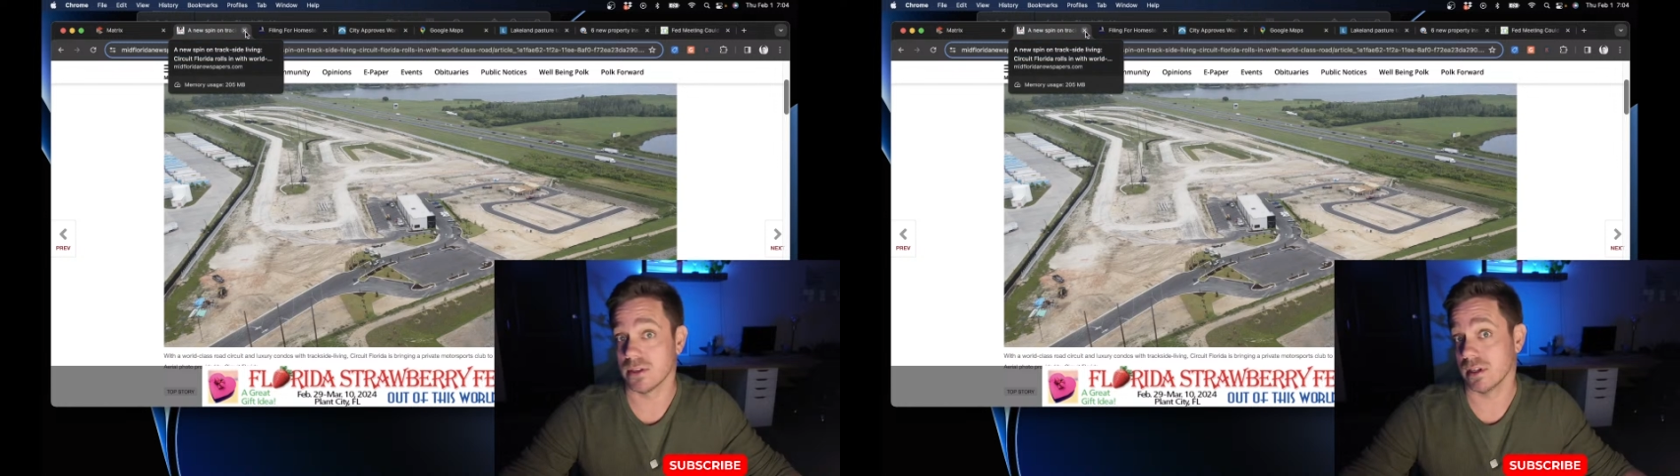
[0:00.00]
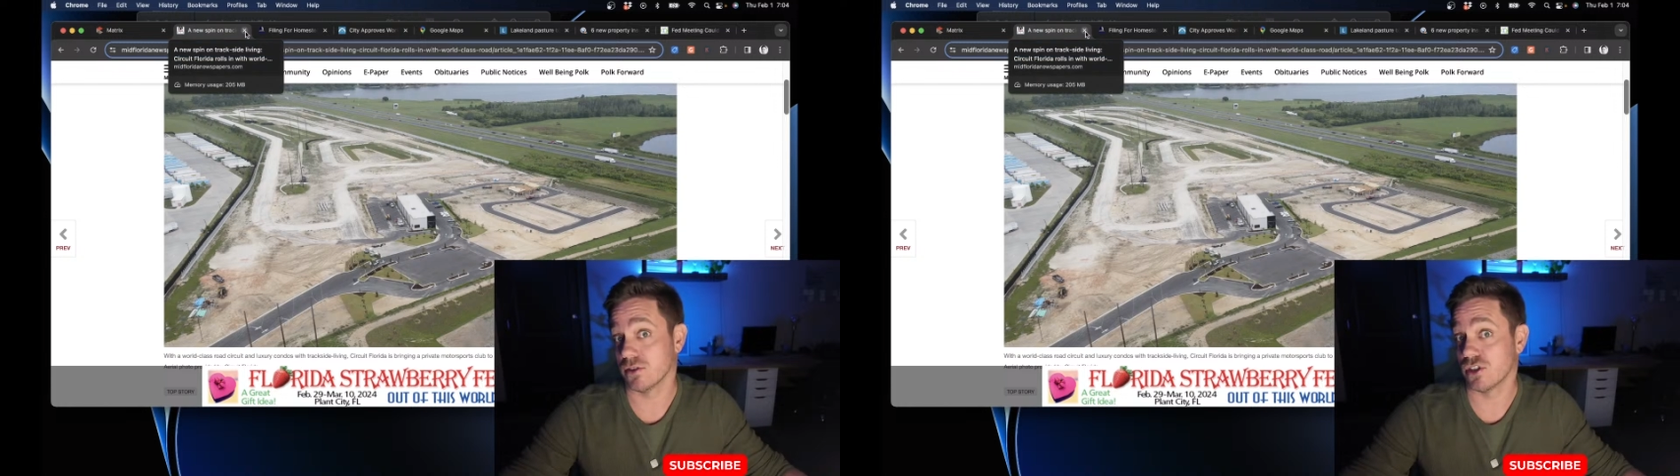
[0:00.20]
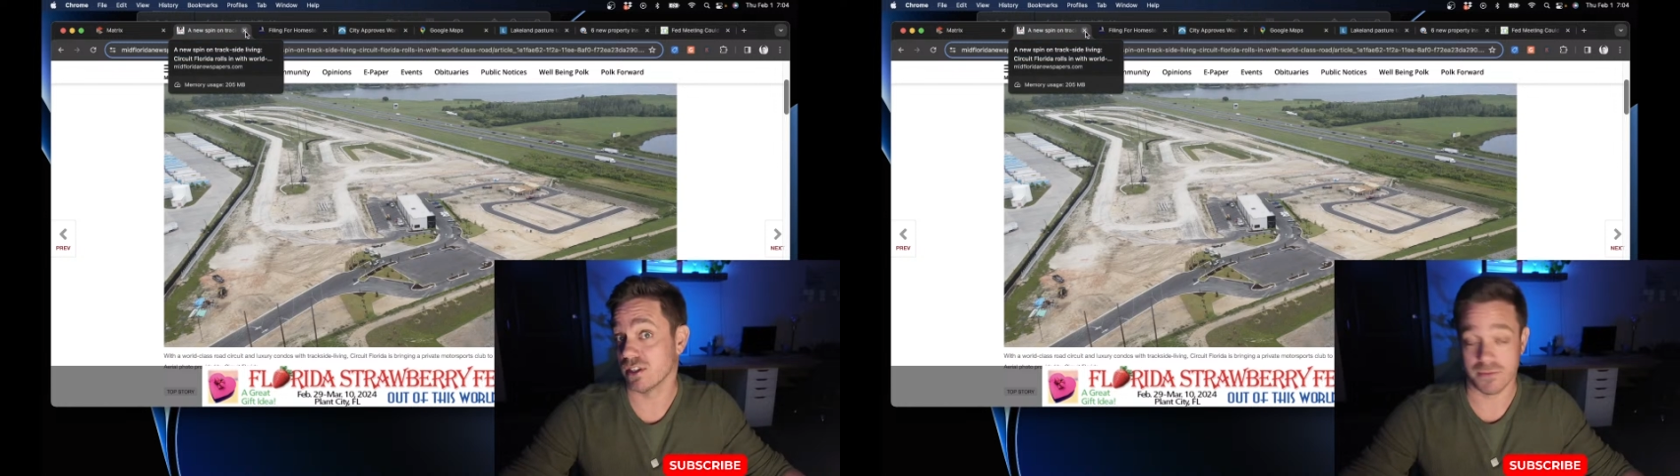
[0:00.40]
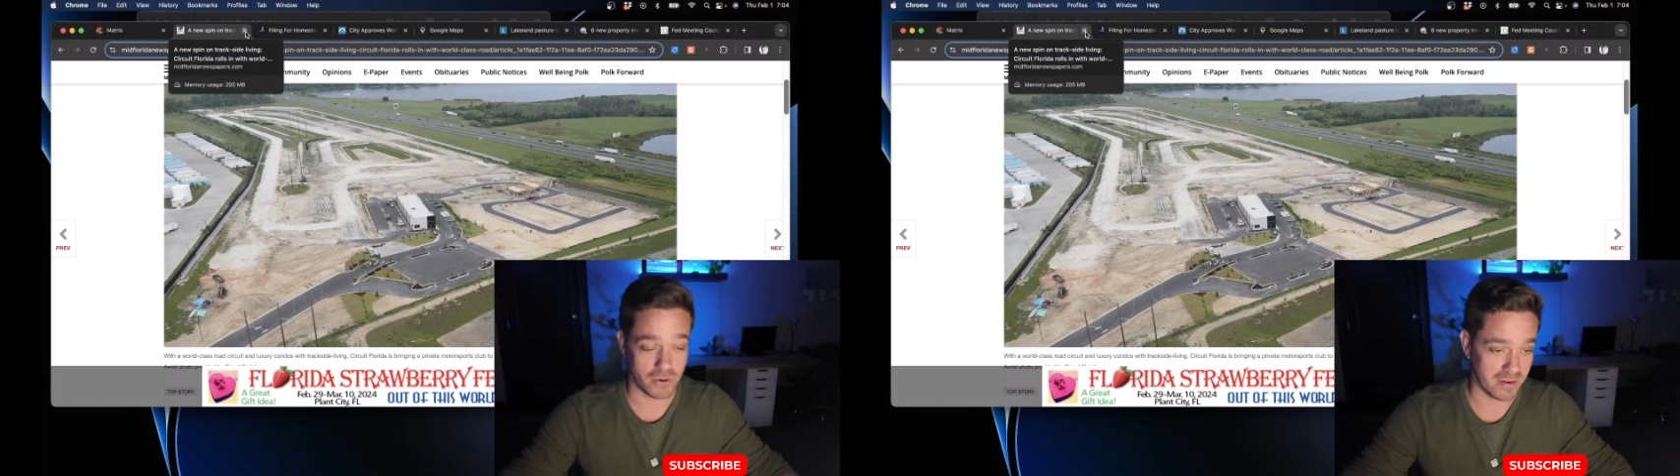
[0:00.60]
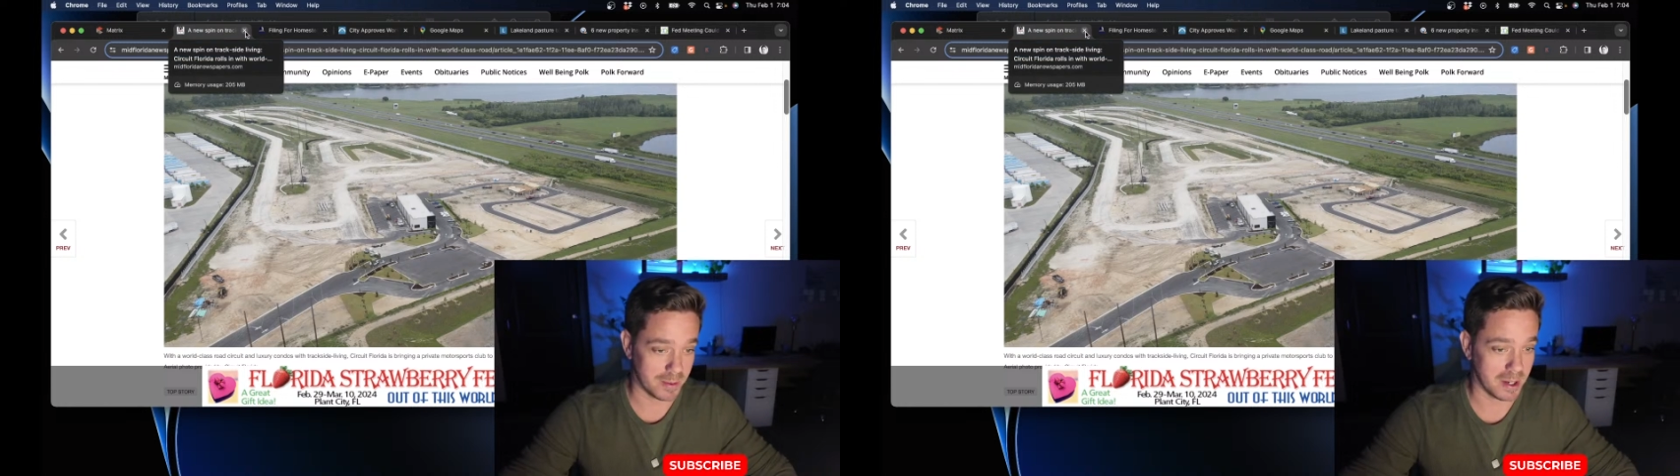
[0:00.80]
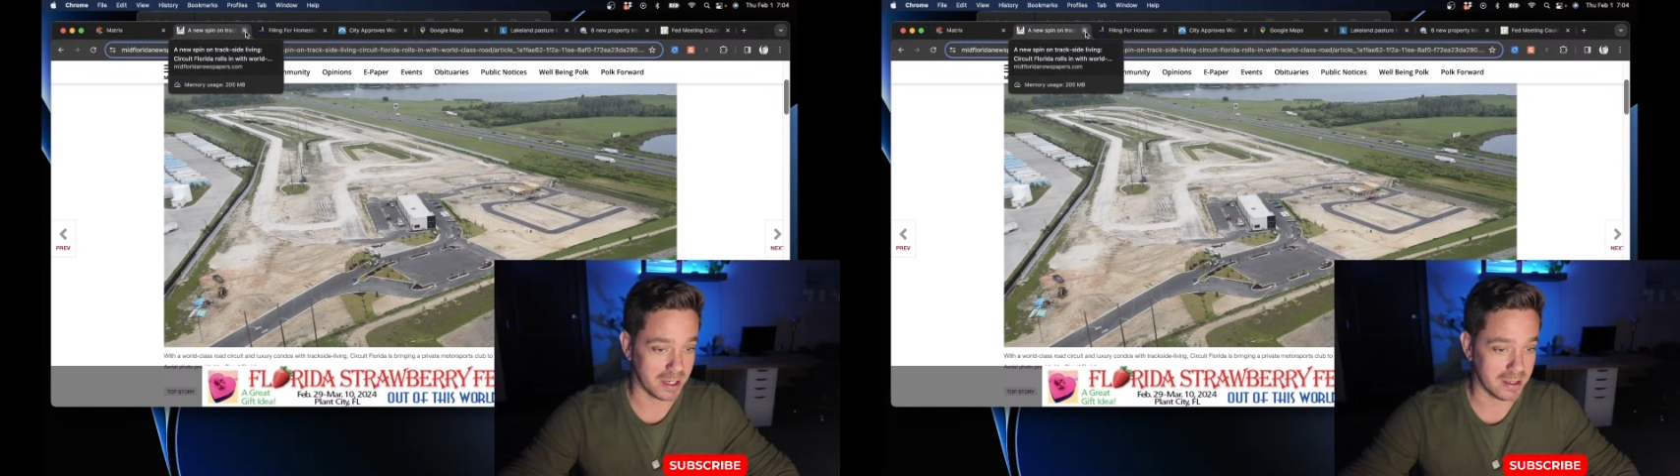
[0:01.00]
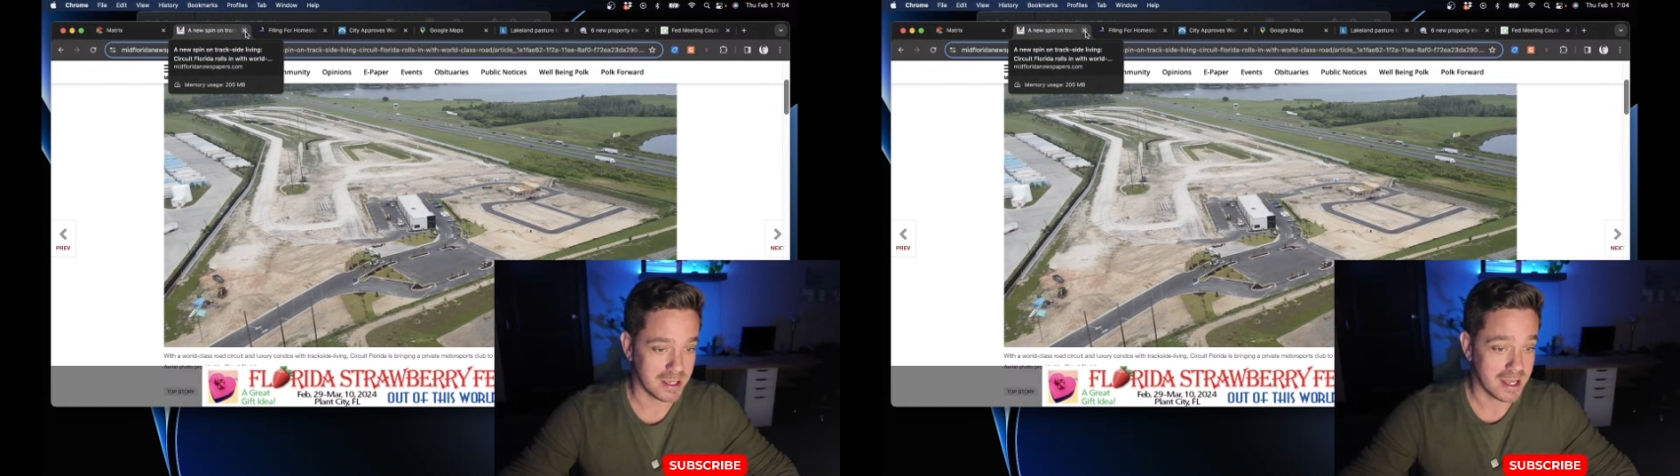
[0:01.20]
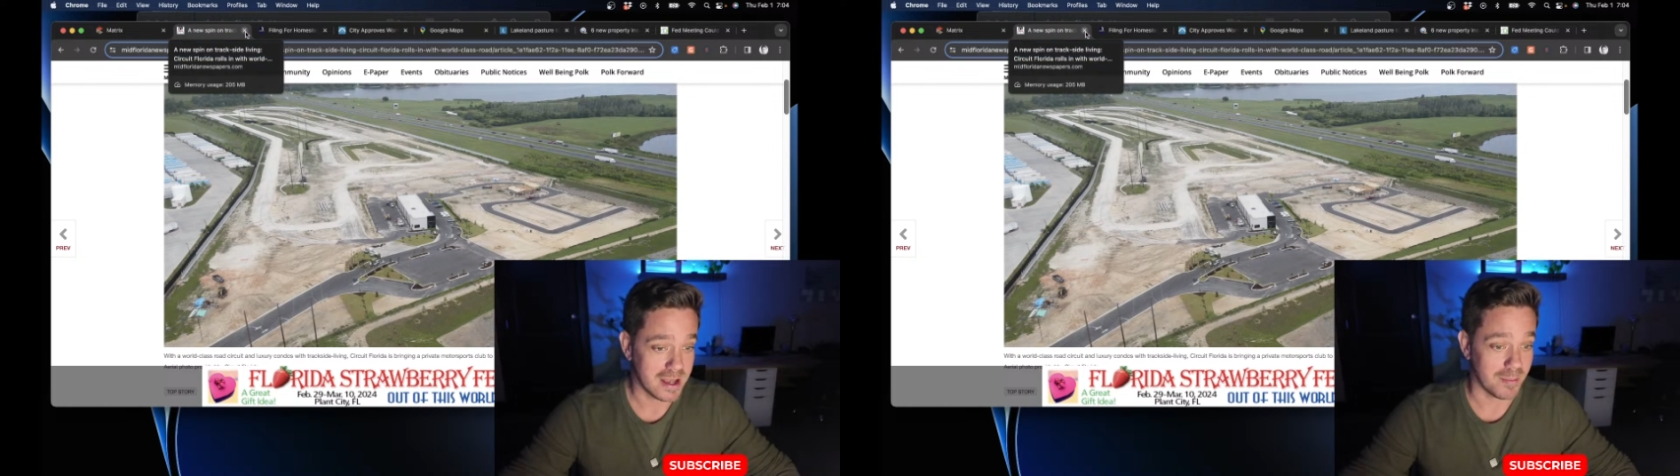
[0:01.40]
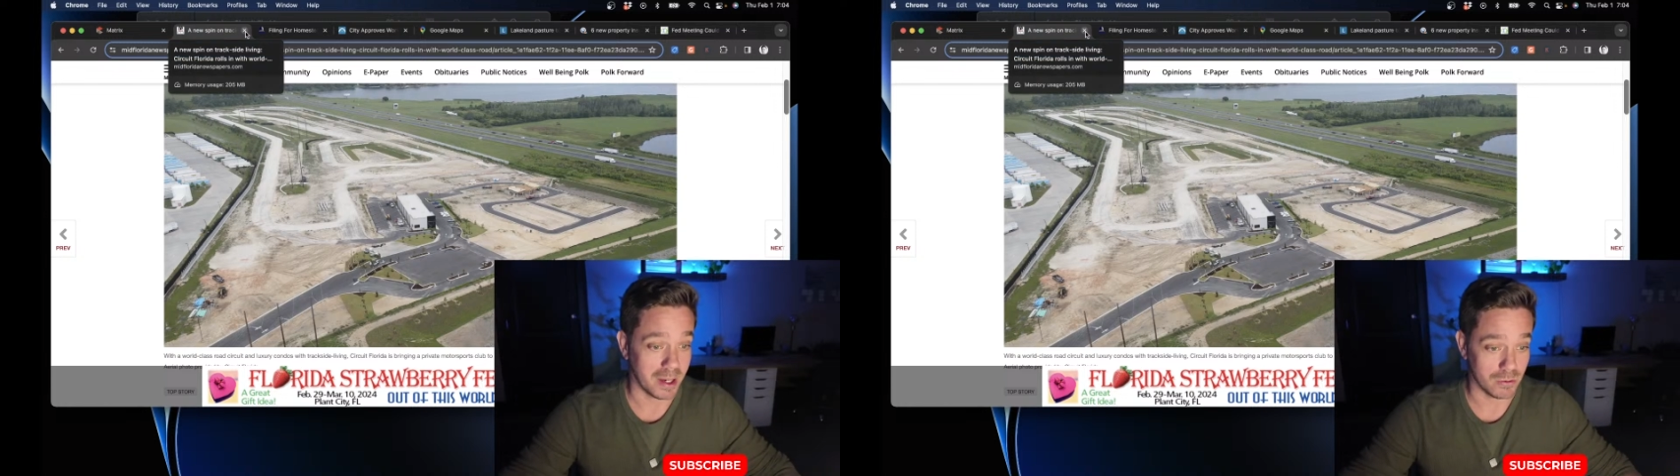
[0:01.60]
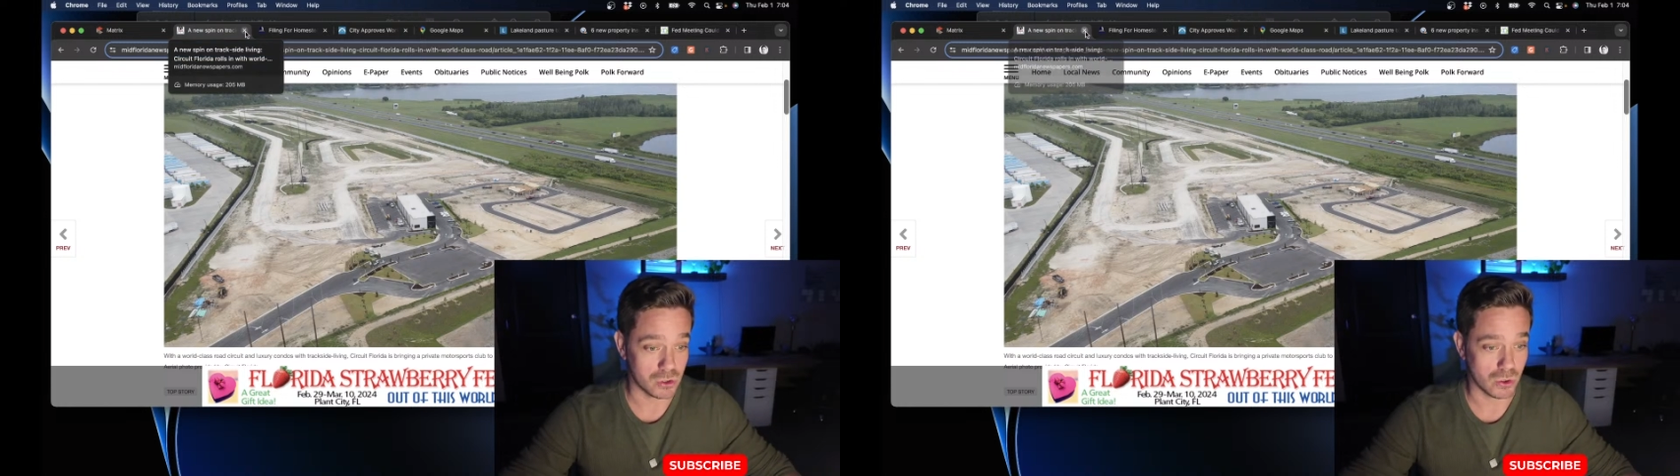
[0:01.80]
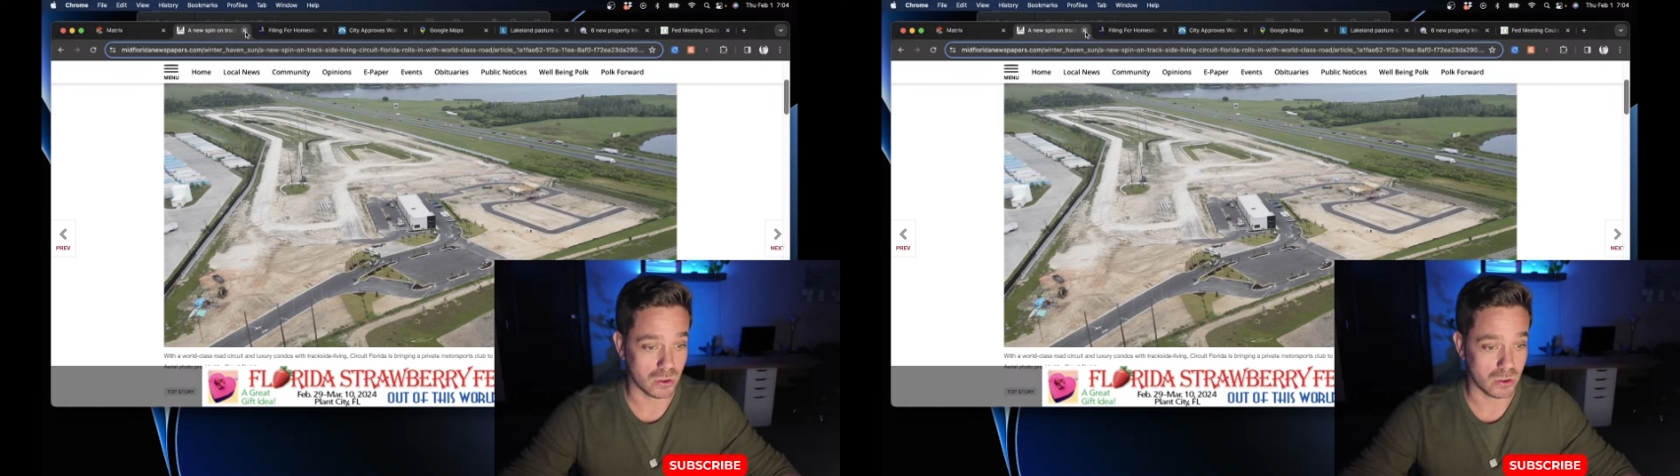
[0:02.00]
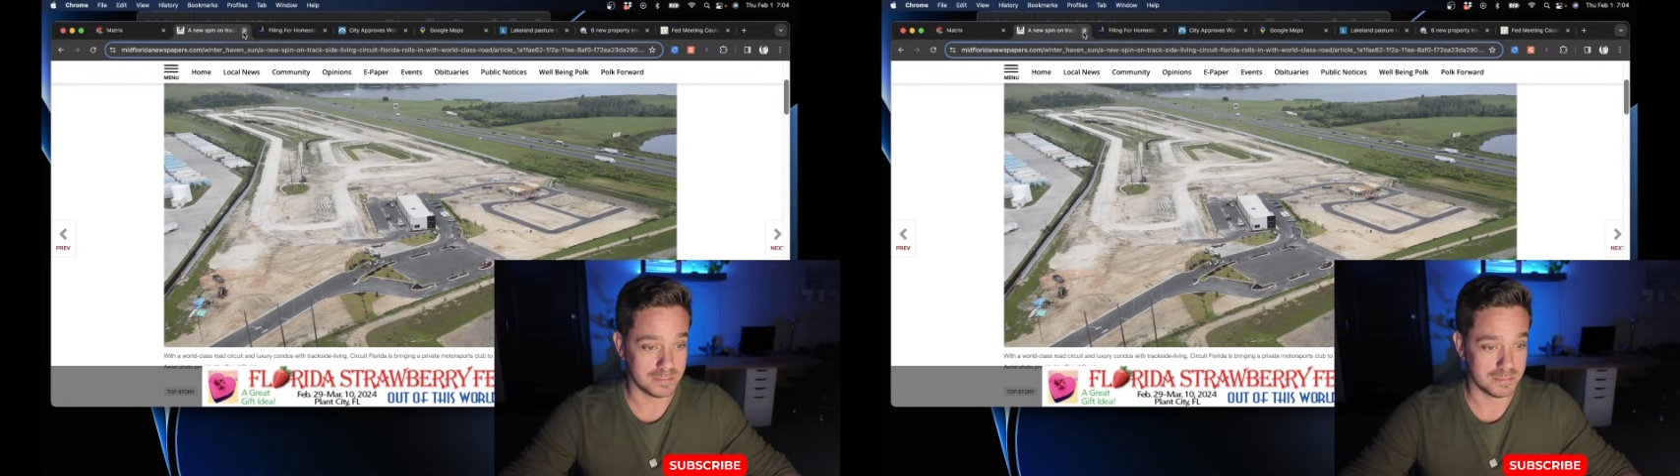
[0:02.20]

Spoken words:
this isn't for everybody, but it was cool,